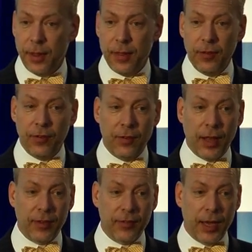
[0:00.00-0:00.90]
This is
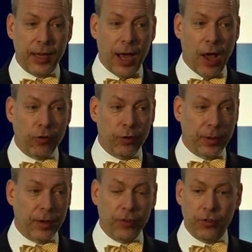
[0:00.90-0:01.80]
like saying
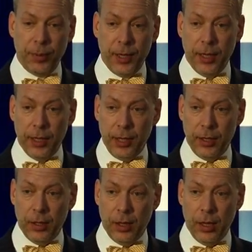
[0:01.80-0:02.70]
algebra should be
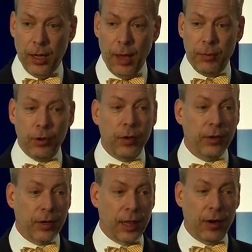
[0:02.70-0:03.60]
illegal. I mean, you can
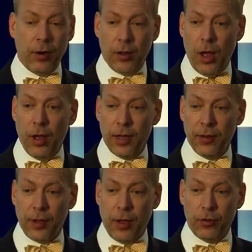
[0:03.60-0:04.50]
declare a law
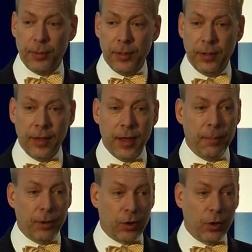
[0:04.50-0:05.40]
against algebra,
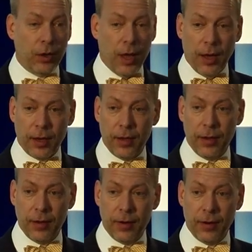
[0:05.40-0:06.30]
but good luck
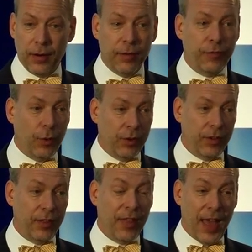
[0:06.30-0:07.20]

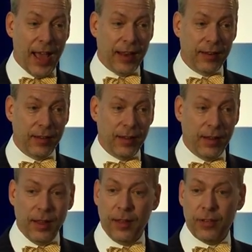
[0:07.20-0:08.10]
enforcing that.
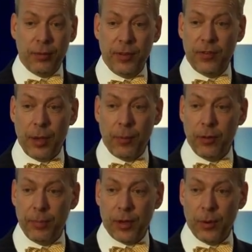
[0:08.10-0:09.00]
It's going to be the same way
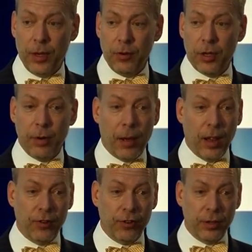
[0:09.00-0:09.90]
with Bitcoin. You can
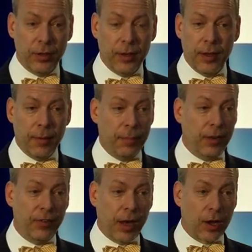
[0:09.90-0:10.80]
abolish it, but
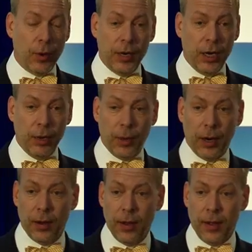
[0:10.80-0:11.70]
it's not going
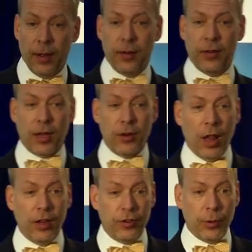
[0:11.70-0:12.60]
anywhere.
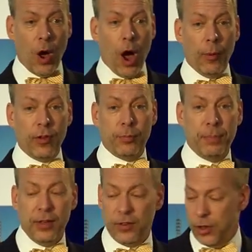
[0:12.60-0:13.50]
Technology always
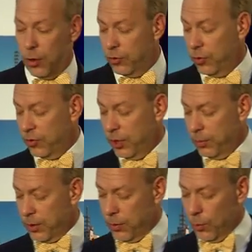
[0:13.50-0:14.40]
beats those who
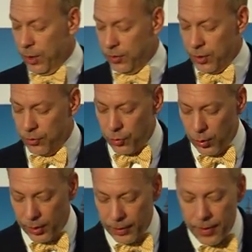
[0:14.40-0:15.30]
seem to want to
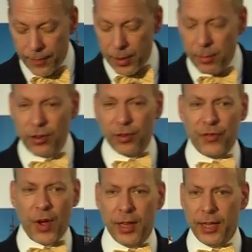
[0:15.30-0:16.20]
control it. Let me
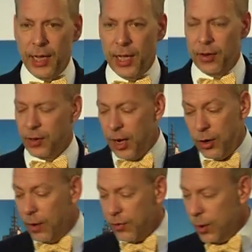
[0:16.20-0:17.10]
just finally end, and I
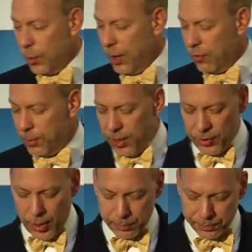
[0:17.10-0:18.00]
know I've gone way over my
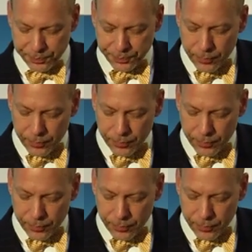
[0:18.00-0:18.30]
time.